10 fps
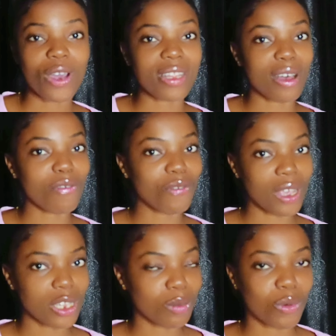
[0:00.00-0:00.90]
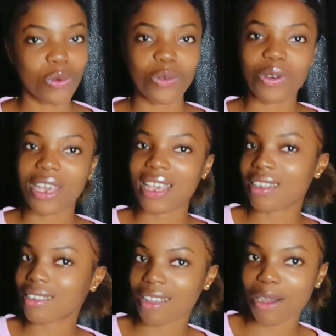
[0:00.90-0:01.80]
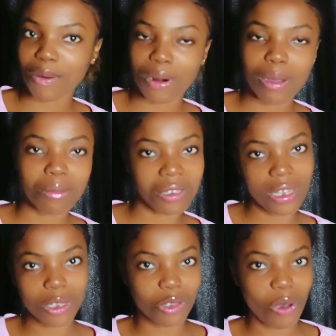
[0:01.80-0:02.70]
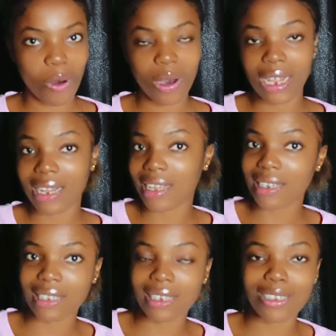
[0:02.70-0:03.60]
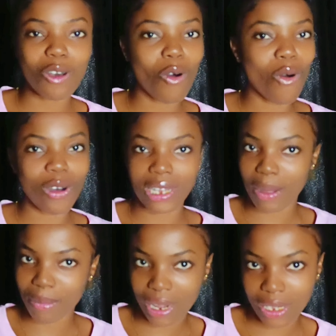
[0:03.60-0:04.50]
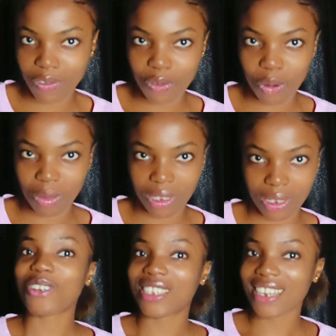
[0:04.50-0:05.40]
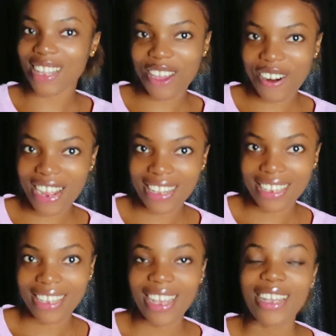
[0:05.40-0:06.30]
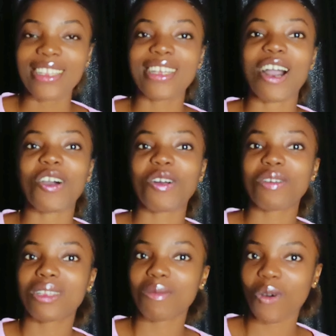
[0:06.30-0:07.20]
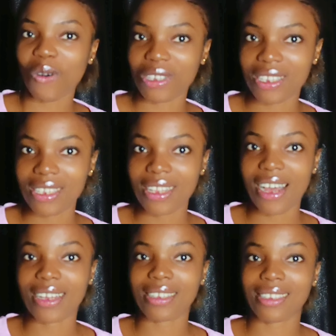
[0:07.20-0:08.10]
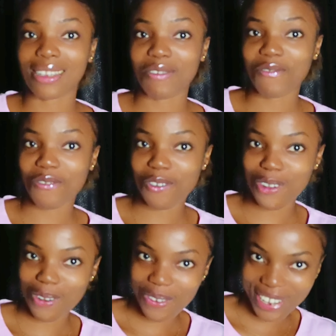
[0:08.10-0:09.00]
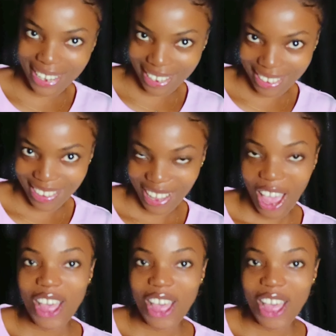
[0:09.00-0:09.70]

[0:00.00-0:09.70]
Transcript: whether Facebook, Instagram, TikTok, LinkedIn, or other platforms. So generally, the algorithm considers the following.